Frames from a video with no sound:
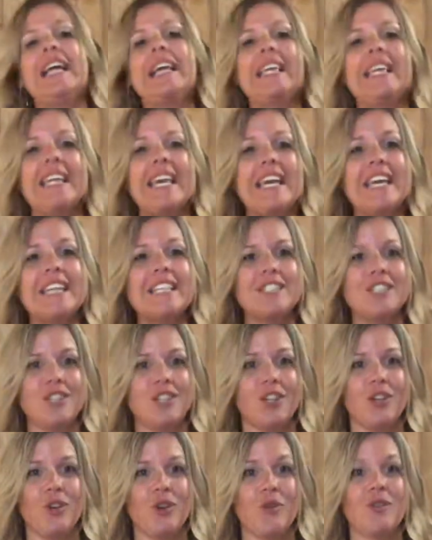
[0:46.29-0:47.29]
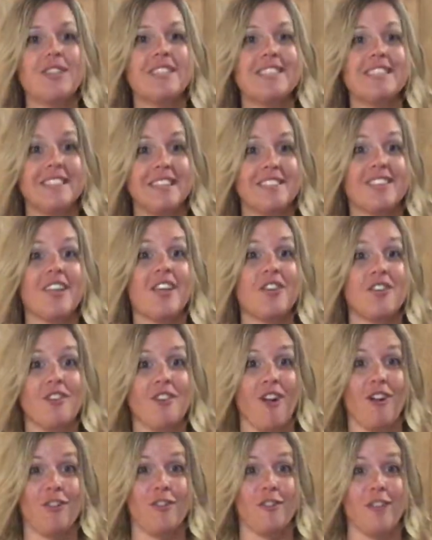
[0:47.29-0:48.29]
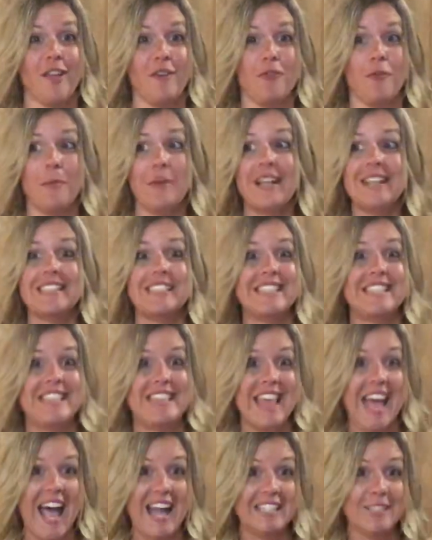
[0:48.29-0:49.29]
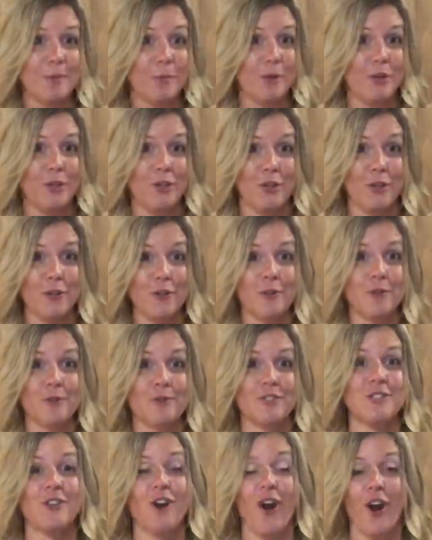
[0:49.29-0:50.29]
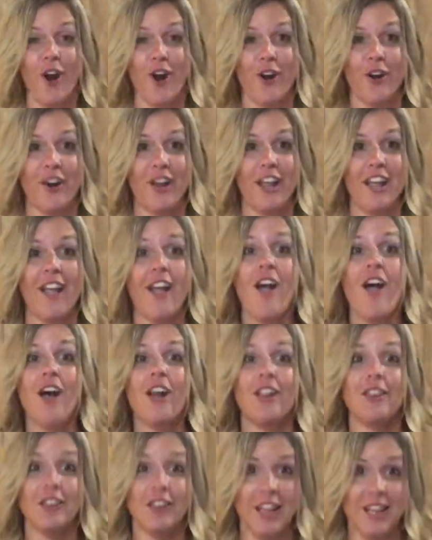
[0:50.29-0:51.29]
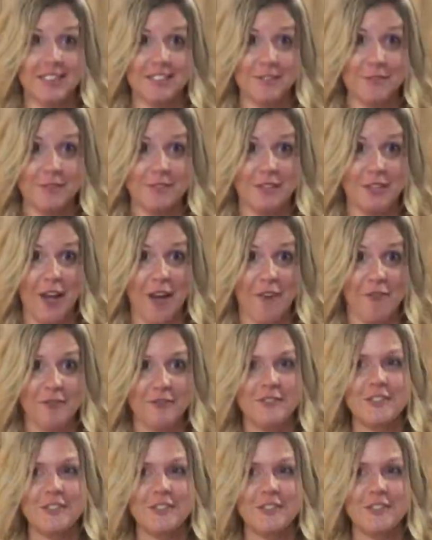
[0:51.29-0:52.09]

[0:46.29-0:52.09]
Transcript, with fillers: get to the six hundred dollar level, because that's when you start earning lots of stuff.